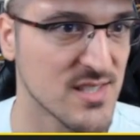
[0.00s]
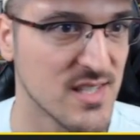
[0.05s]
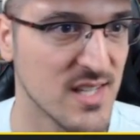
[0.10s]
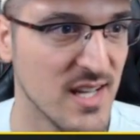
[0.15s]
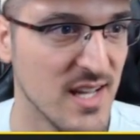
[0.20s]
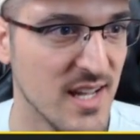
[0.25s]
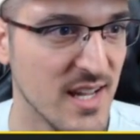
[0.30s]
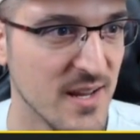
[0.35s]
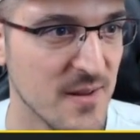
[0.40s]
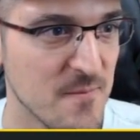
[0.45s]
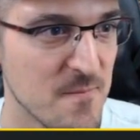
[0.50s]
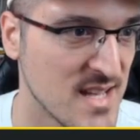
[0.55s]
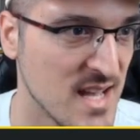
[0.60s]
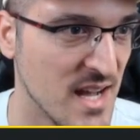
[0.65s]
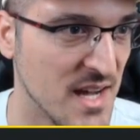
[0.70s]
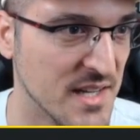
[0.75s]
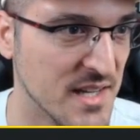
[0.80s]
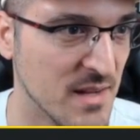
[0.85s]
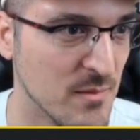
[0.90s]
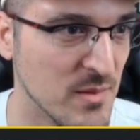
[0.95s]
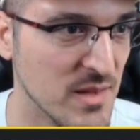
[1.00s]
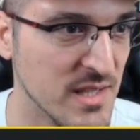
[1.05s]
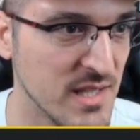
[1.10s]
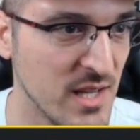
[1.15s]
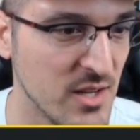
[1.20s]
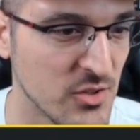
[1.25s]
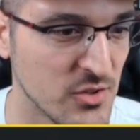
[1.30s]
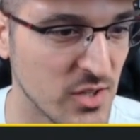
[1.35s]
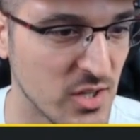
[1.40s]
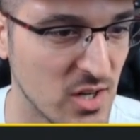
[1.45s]
guy. And I'm
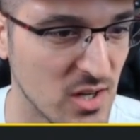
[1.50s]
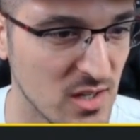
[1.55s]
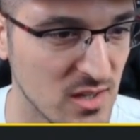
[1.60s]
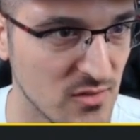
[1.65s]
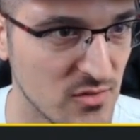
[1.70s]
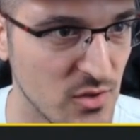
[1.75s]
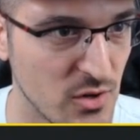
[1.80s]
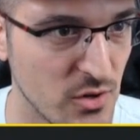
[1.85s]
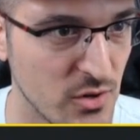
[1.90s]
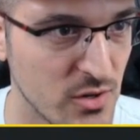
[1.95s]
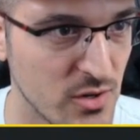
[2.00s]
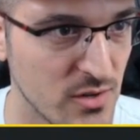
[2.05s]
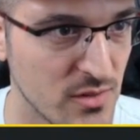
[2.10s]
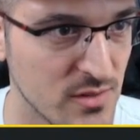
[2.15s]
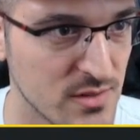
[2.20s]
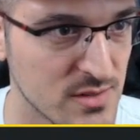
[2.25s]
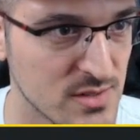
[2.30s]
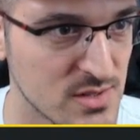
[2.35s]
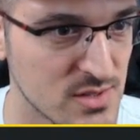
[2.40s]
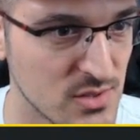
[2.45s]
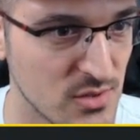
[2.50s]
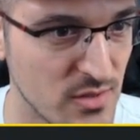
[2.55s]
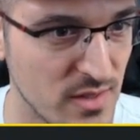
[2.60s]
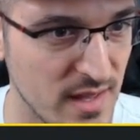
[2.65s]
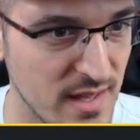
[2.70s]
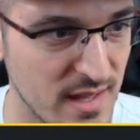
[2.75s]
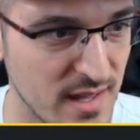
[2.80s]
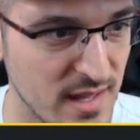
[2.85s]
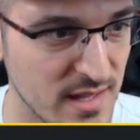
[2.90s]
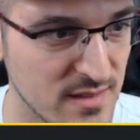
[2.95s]
leading on the Call of the Herd so
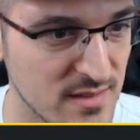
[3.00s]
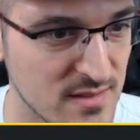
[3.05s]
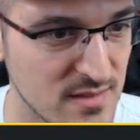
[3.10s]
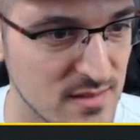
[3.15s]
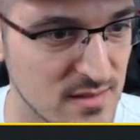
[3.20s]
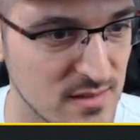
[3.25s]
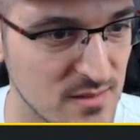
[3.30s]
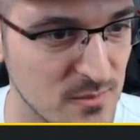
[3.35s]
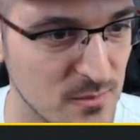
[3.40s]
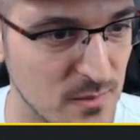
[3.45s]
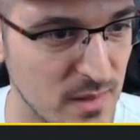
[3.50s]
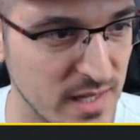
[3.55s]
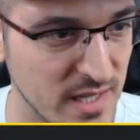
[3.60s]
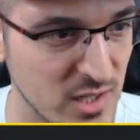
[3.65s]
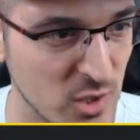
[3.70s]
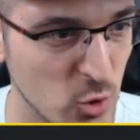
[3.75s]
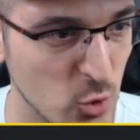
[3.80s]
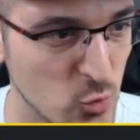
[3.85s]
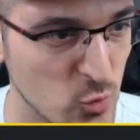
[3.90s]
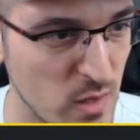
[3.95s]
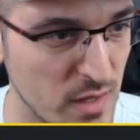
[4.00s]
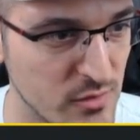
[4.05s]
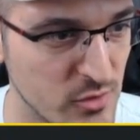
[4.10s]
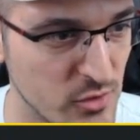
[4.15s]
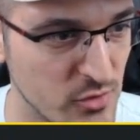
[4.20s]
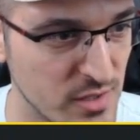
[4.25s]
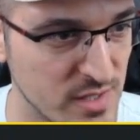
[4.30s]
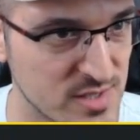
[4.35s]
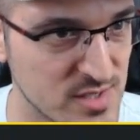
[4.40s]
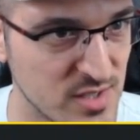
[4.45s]
that my Glowrider
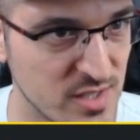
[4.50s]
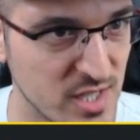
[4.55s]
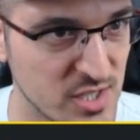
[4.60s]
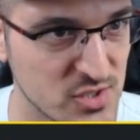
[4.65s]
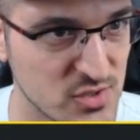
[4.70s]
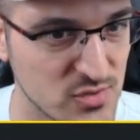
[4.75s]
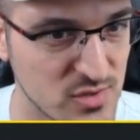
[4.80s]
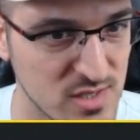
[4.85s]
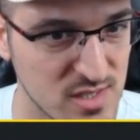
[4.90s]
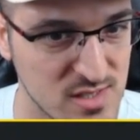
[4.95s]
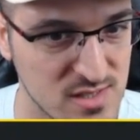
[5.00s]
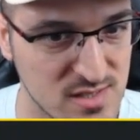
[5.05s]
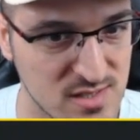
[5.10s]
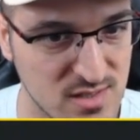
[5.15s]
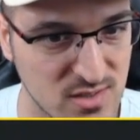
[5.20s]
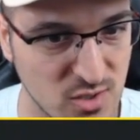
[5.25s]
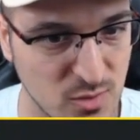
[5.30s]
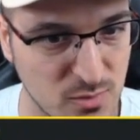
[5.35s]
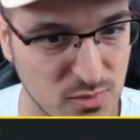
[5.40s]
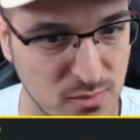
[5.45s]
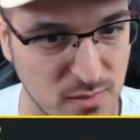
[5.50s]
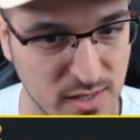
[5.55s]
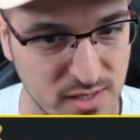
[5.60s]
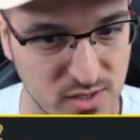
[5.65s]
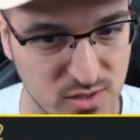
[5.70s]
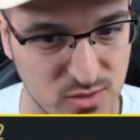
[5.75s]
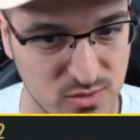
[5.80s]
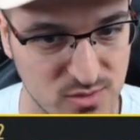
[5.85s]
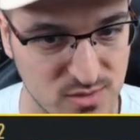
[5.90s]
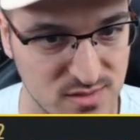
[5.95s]
doesn't actually stop my
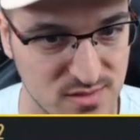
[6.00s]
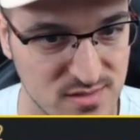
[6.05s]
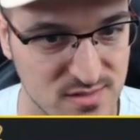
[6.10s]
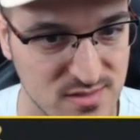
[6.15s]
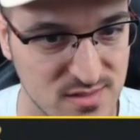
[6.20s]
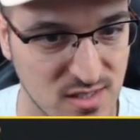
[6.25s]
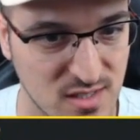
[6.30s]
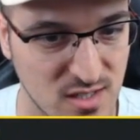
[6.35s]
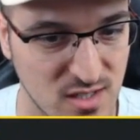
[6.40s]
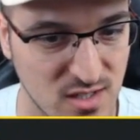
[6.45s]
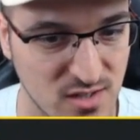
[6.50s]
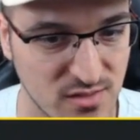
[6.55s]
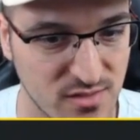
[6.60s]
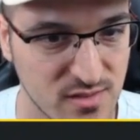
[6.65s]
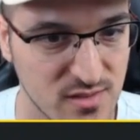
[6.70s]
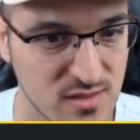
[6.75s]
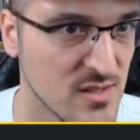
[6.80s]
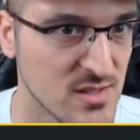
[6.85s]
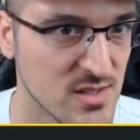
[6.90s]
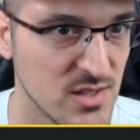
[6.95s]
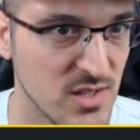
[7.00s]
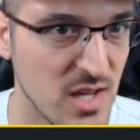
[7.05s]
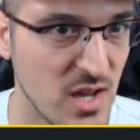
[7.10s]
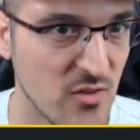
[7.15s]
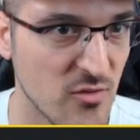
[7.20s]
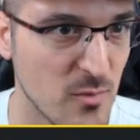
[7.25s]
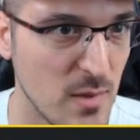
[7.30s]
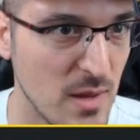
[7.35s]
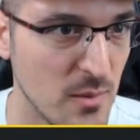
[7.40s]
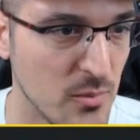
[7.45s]
own card. So now
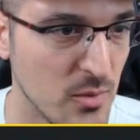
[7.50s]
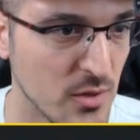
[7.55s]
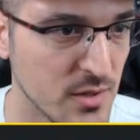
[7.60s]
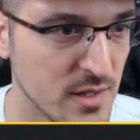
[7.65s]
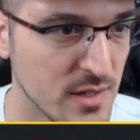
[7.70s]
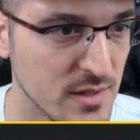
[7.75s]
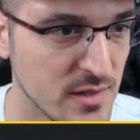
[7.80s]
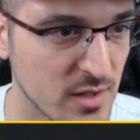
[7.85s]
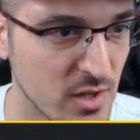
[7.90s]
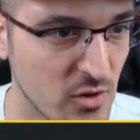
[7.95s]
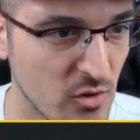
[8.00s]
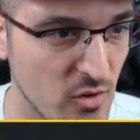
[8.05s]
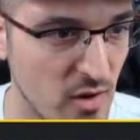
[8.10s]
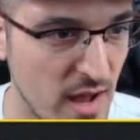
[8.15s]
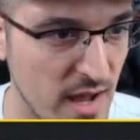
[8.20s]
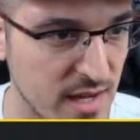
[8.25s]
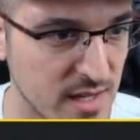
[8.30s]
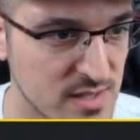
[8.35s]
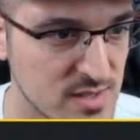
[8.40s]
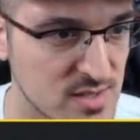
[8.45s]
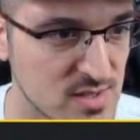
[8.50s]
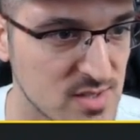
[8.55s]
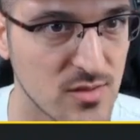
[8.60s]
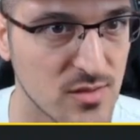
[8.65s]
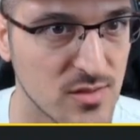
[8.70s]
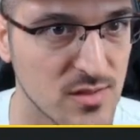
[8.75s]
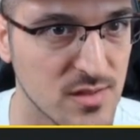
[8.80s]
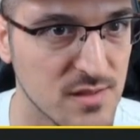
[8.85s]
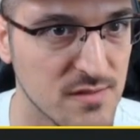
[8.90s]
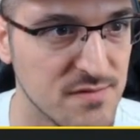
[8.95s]
if my opponent cracks
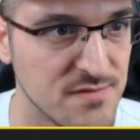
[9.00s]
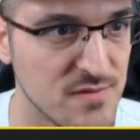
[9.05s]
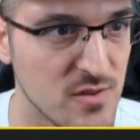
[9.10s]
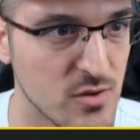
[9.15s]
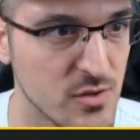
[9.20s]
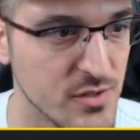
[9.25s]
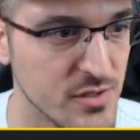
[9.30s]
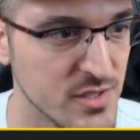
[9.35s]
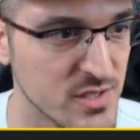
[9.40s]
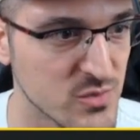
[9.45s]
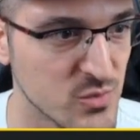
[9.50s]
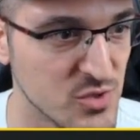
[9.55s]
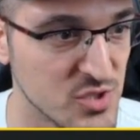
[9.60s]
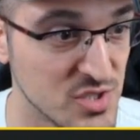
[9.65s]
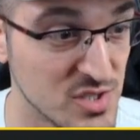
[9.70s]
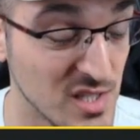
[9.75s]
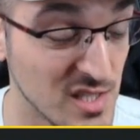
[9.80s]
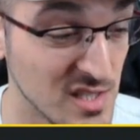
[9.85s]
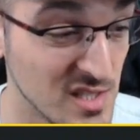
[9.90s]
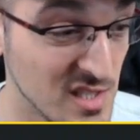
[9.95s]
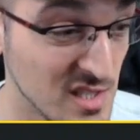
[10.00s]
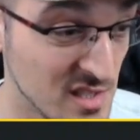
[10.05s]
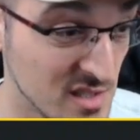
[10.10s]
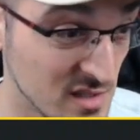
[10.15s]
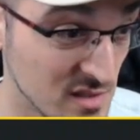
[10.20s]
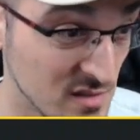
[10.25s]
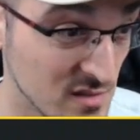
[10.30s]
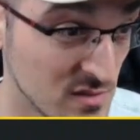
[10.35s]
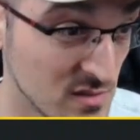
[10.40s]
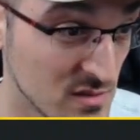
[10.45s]
the Furnace, which they
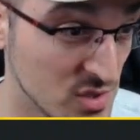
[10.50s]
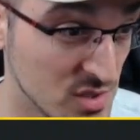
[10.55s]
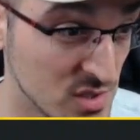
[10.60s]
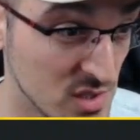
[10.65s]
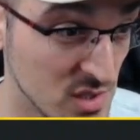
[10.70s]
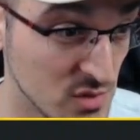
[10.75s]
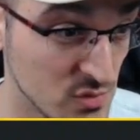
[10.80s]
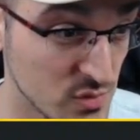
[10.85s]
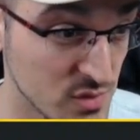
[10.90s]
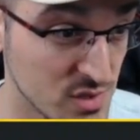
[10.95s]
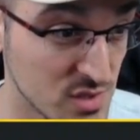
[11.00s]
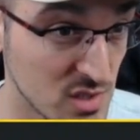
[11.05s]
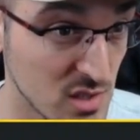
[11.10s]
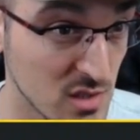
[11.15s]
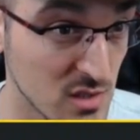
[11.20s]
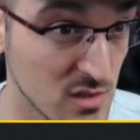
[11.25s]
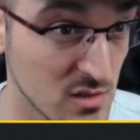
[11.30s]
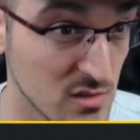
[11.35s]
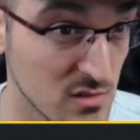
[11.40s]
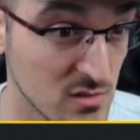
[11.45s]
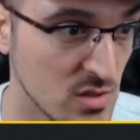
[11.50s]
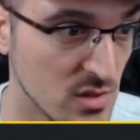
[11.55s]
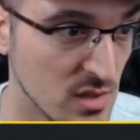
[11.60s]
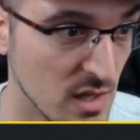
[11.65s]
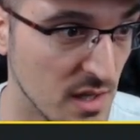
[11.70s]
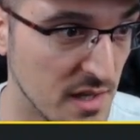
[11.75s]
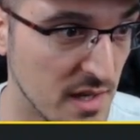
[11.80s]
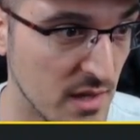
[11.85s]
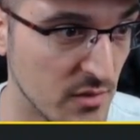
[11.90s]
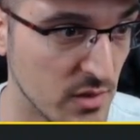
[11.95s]
didn't, it's interesting.
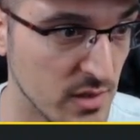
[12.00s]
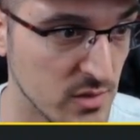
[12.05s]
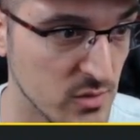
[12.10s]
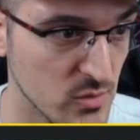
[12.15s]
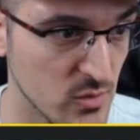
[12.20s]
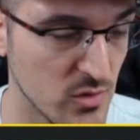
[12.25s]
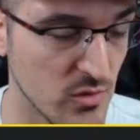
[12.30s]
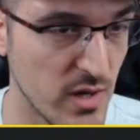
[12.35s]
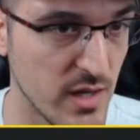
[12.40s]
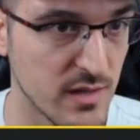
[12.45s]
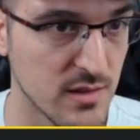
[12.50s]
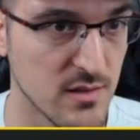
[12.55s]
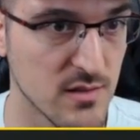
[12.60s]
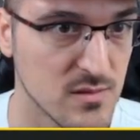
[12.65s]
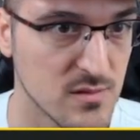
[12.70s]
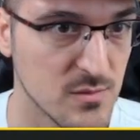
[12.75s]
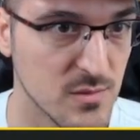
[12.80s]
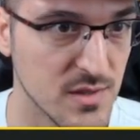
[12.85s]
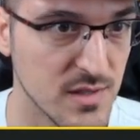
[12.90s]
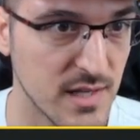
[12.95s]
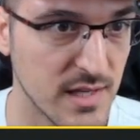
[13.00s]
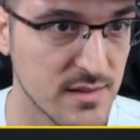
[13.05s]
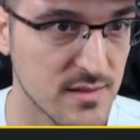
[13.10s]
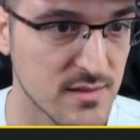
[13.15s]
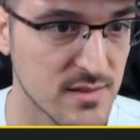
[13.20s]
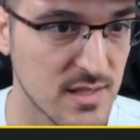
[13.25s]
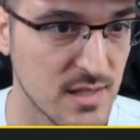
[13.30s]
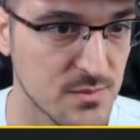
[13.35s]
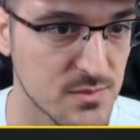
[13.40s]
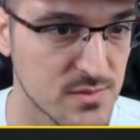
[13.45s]
Yeah, now they do crack it. But that
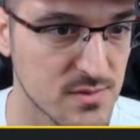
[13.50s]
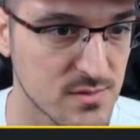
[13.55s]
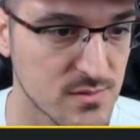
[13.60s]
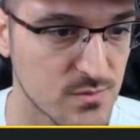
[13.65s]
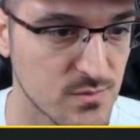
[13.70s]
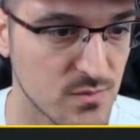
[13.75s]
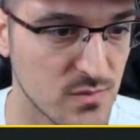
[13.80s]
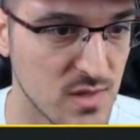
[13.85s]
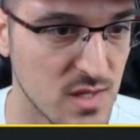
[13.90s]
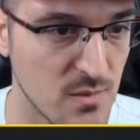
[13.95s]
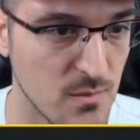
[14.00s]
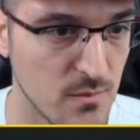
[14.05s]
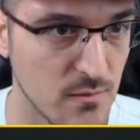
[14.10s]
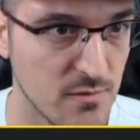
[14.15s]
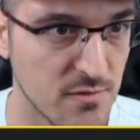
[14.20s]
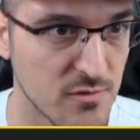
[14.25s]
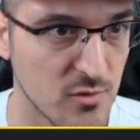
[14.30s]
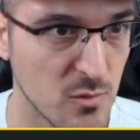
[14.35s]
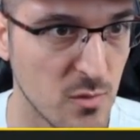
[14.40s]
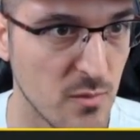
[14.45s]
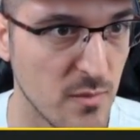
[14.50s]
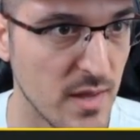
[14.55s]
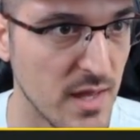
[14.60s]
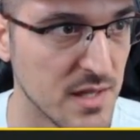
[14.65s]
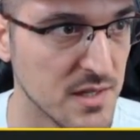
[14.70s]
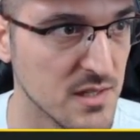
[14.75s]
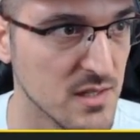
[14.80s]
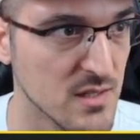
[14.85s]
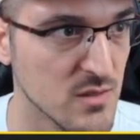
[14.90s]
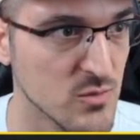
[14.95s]
taps them from a
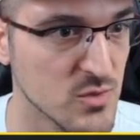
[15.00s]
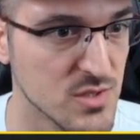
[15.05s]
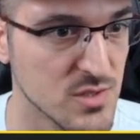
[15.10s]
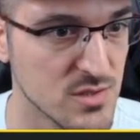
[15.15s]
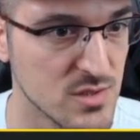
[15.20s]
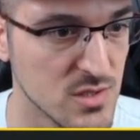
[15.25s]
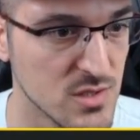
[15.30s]
mana, which is